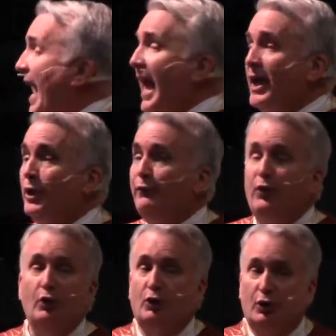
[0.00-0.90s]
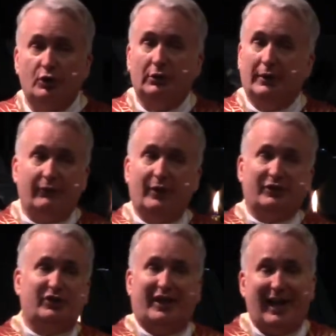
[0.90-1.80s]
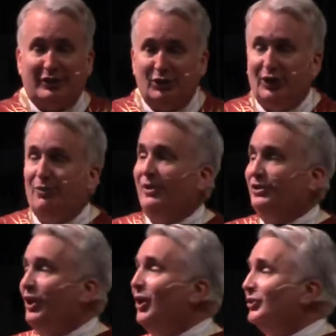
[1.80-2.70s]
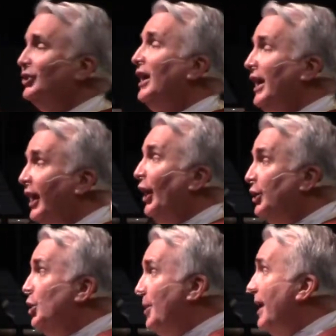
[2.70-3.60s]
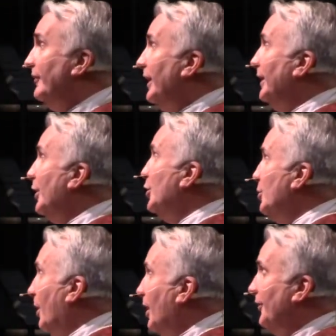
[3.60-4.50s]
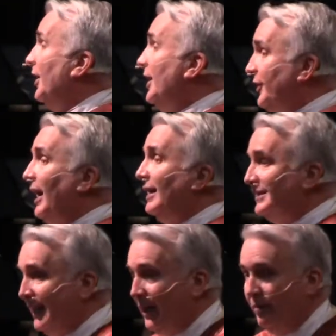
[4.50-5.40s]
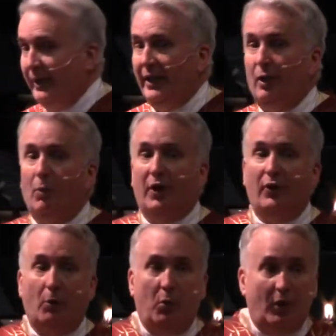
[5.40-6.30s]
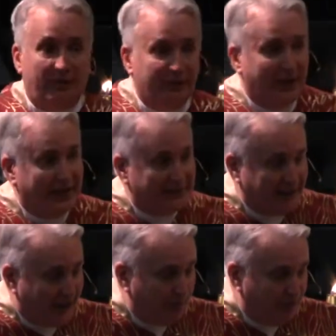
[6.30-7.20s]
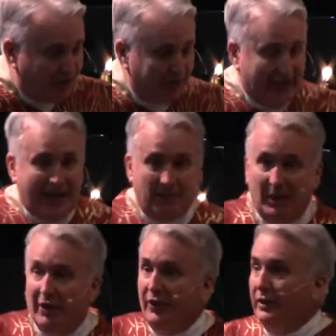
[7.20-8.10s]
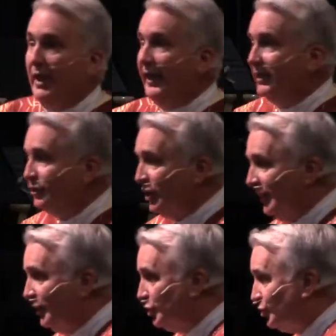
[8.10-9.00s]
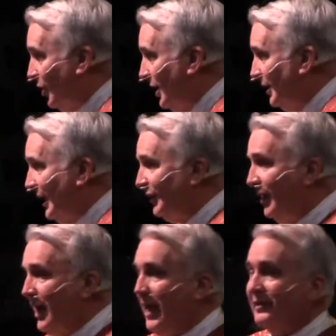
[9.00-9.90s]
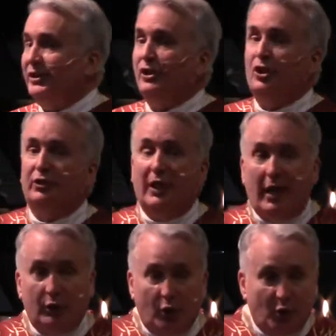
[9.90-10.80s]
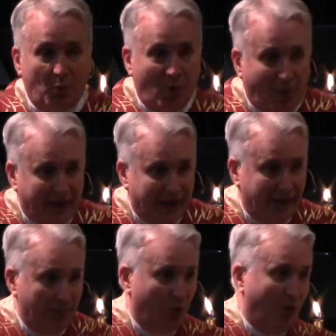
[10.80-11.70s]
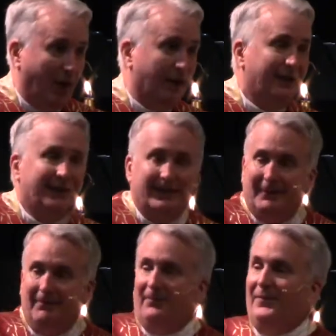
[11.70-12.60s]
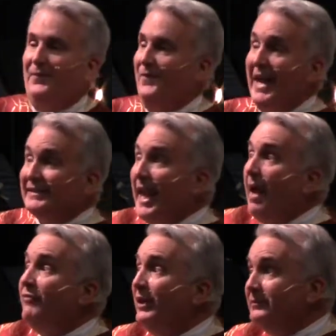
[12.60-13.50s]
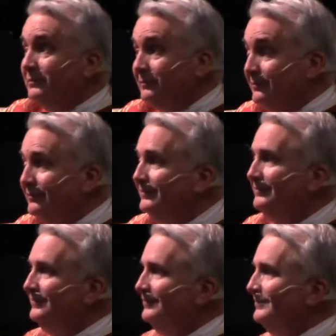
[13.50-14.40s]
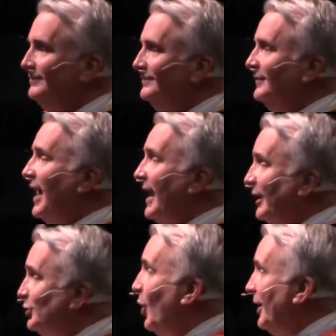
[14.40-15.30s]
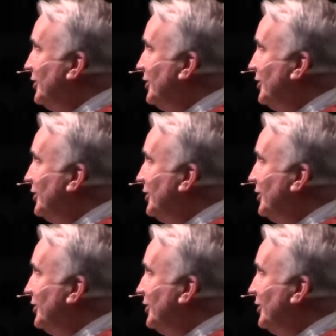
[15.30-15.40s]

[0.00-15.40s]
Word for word: and the future deliverance that actually results in a new heaven and a new earth the Isaiah reading, where the wolf lies down with the lamb, the lion shall eat straw like the ox, they shall not learn war anymore. That's heaven, and it's on